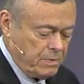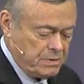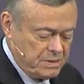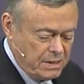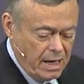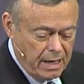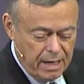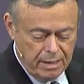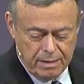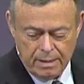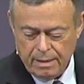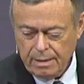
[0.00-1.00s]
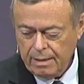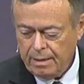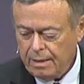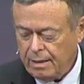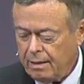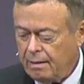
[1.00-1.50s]
beside
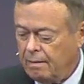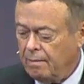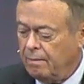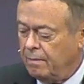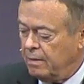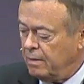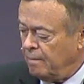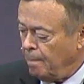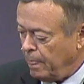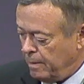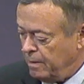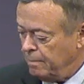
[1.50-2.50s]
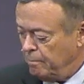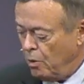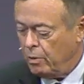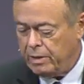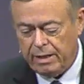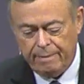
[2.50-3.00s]
uh, the
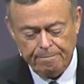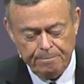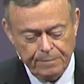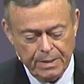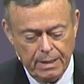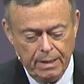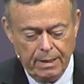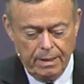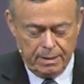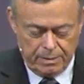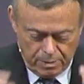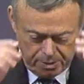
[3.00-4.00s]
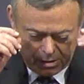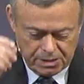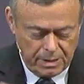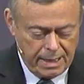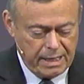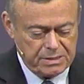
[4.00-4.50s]
podium, took his
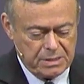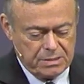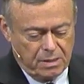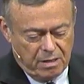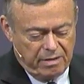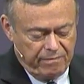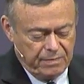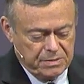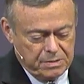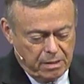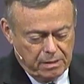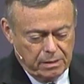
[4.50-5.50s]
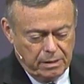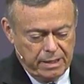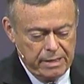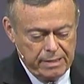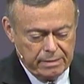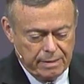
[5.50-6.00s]
glasses off, and started
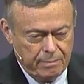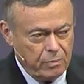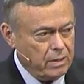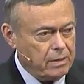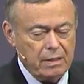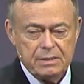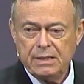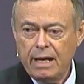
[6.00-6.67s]
cleaning them with his